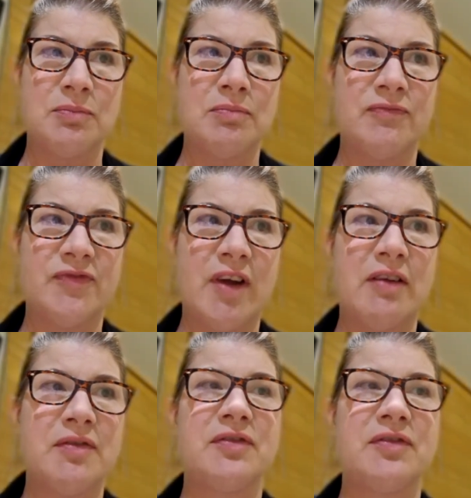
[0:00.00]
very,
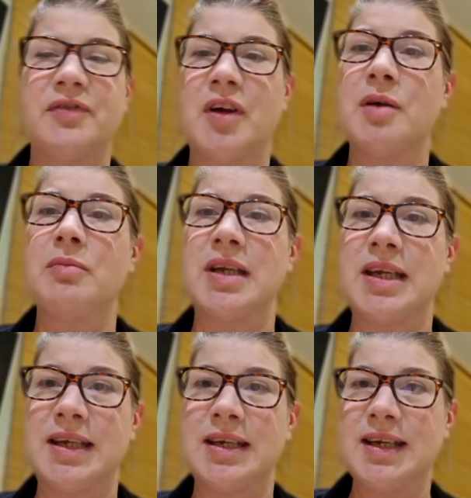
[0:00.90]
very
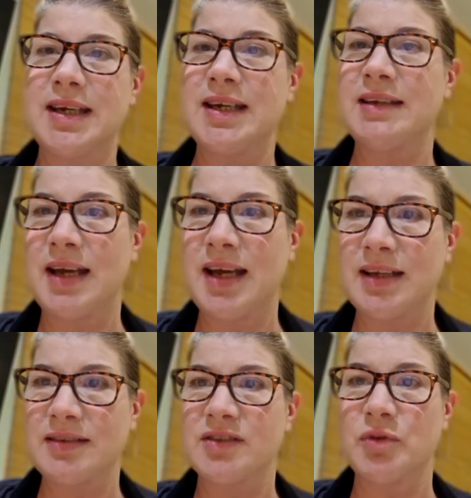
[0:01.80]
firmly in the
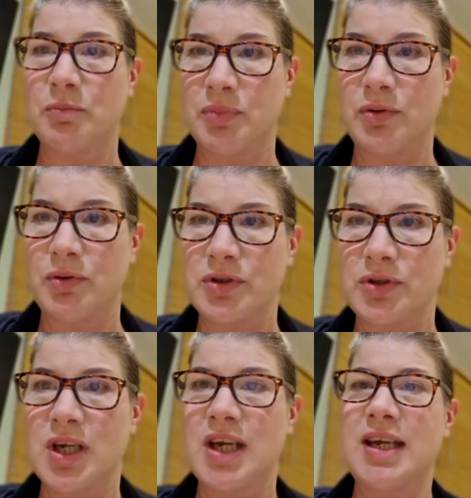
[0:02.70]
hands of the board
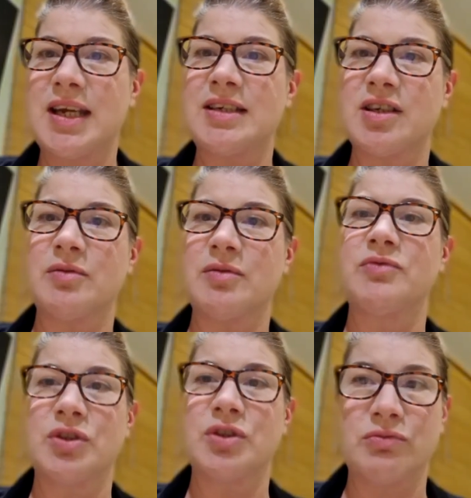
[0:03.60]
in terms
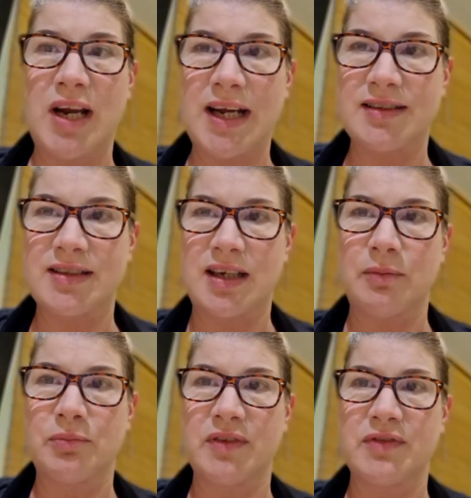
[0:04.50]
of
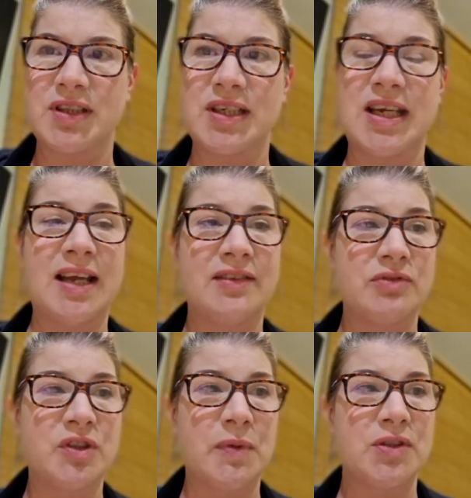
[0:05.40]
directing privacy and the
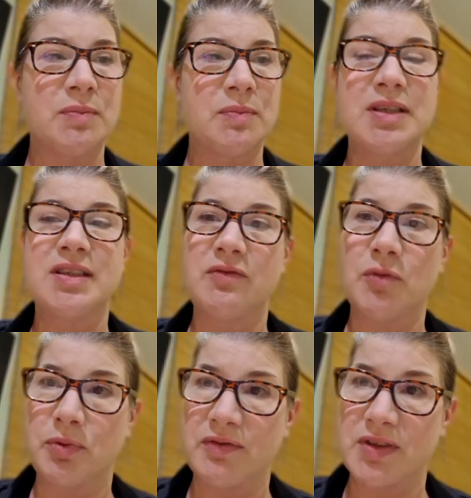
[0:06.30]
responsibility for
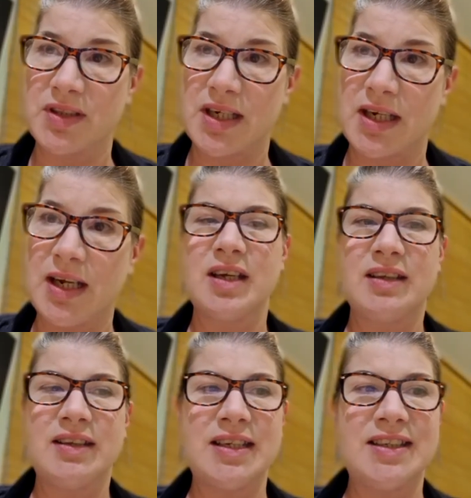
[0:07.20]
privacy.
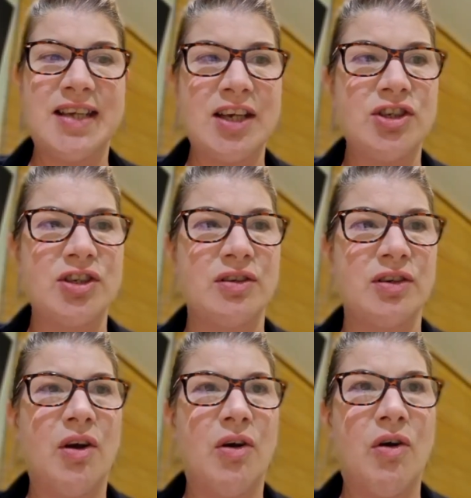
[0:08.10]
The intention
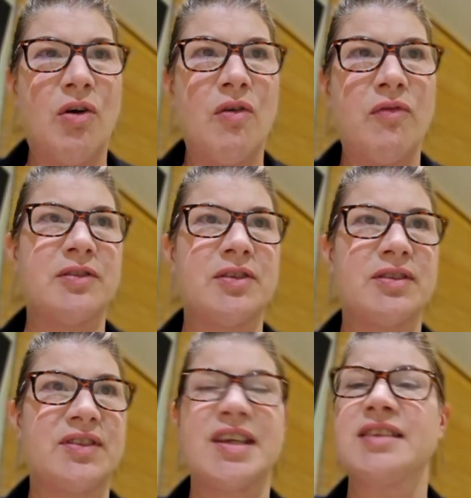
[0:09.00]
of
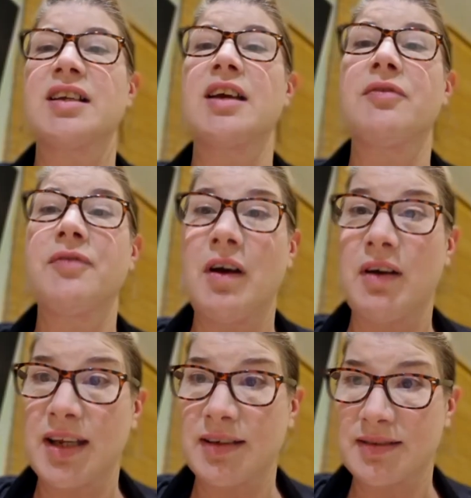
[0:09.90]
things like
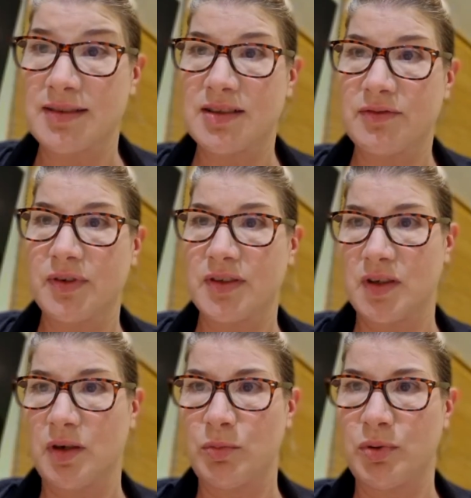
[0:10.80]
fines, for
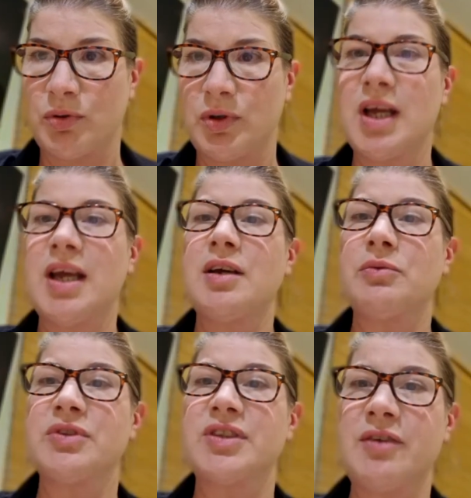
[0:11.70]
example,
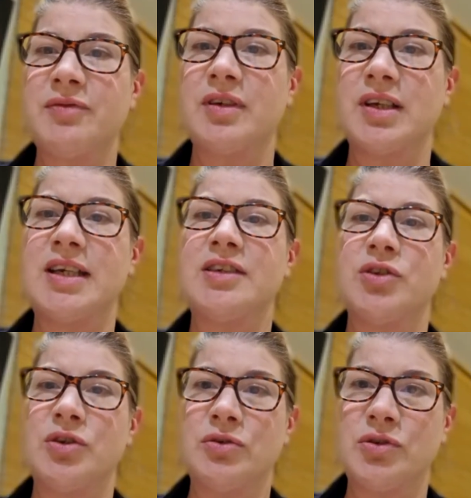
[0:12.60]
was definitely
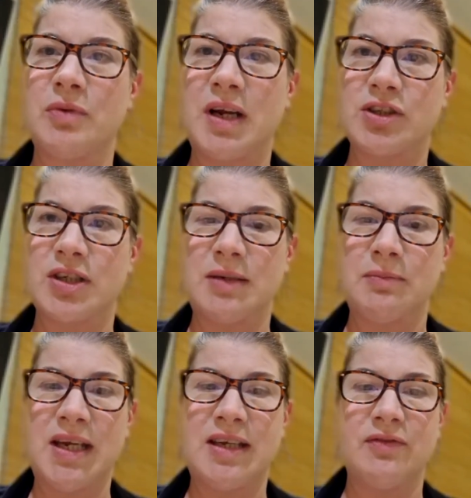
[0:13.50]
to actually
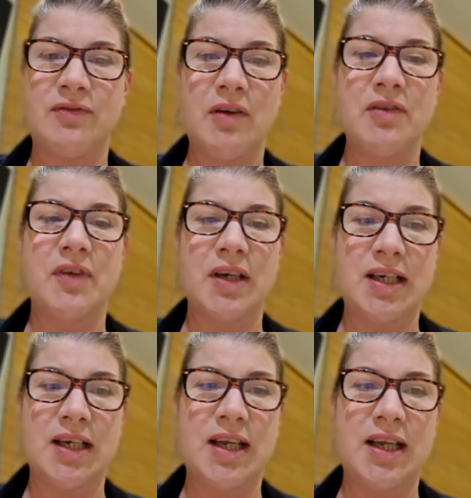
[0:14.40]
make it very, very
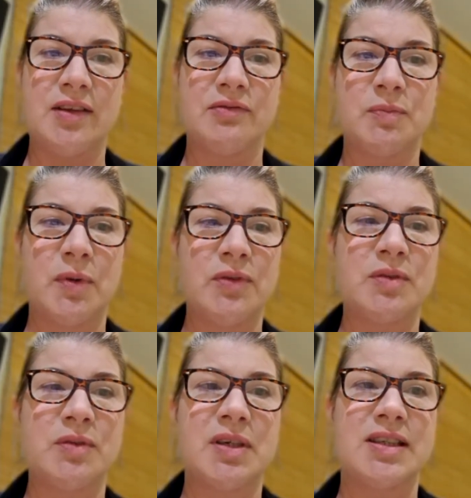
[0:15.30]
clear the
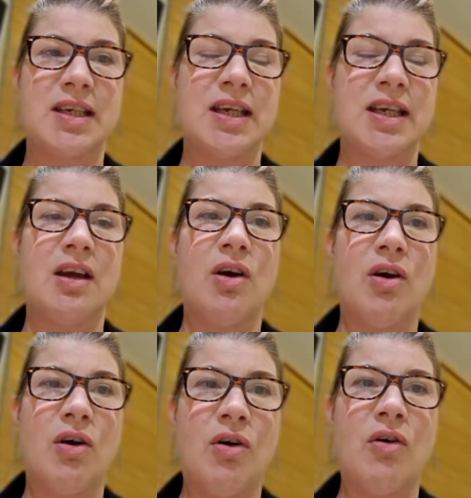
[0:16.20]
responsibility
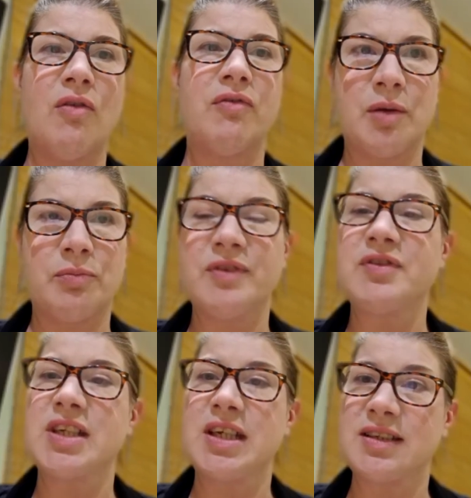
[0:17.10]
of
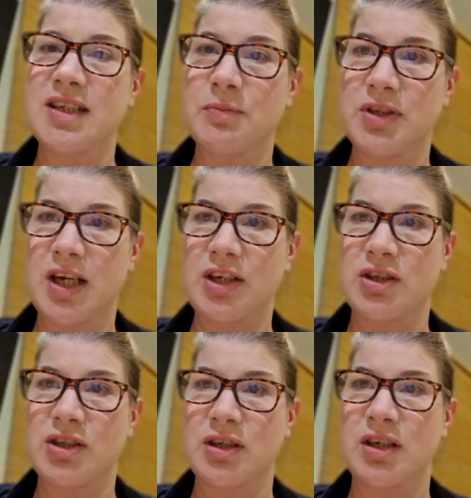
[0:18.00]
privacy and data
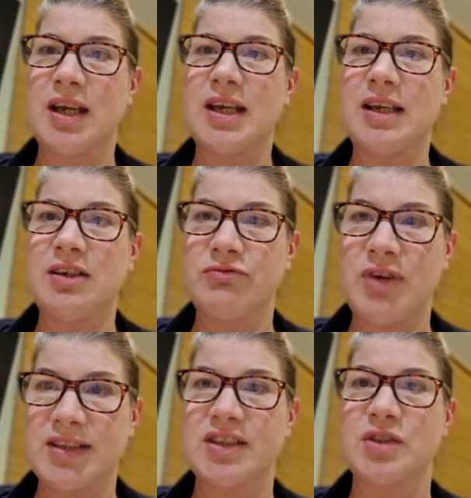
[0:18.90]
protection
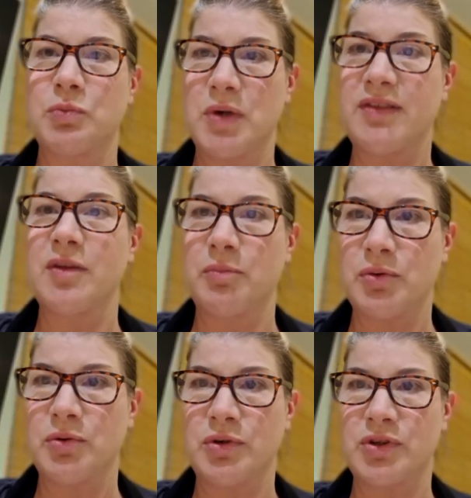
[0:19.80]
rests with the
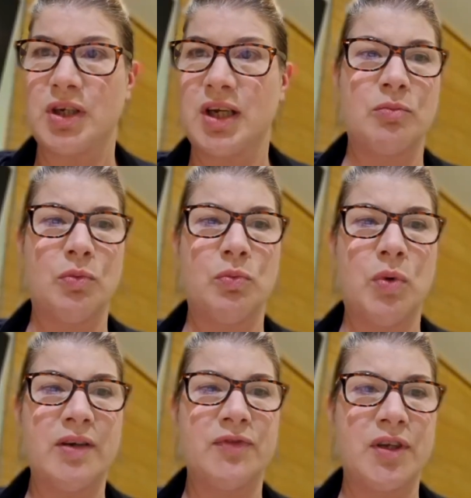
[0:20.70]
board.
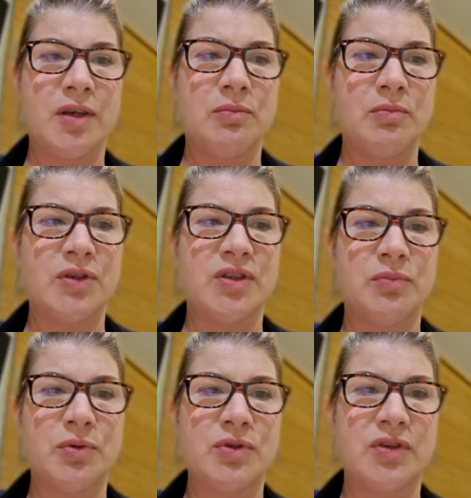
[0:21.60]
One of the most
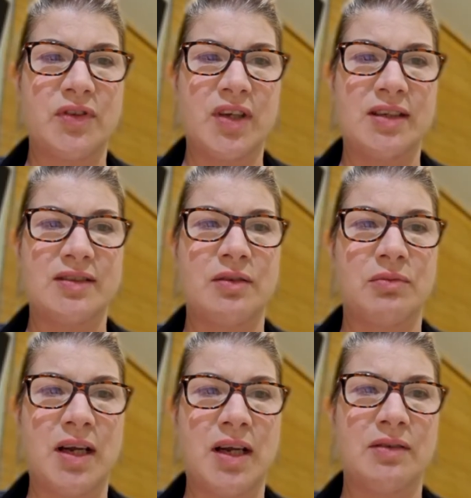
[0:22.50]
important things
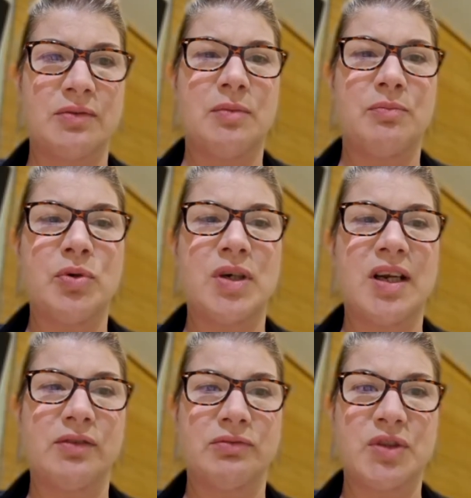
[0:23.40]
around board
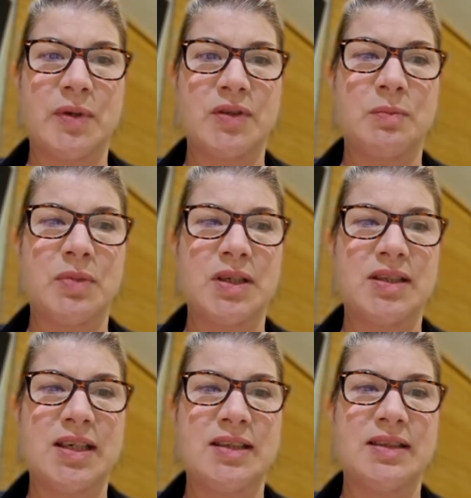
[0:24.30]
level
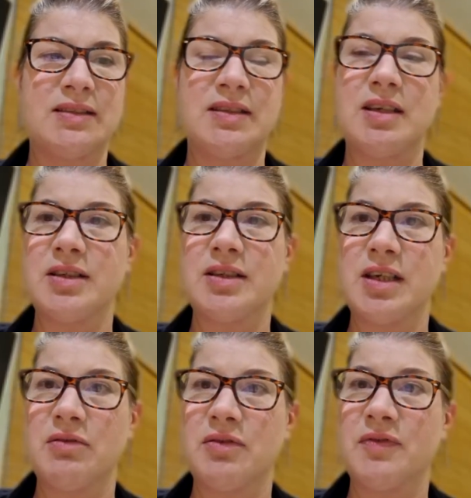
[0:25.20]
responsibilities is the
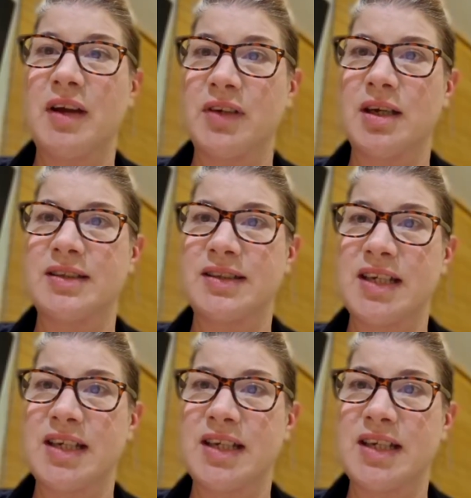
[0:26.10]
idea of having a data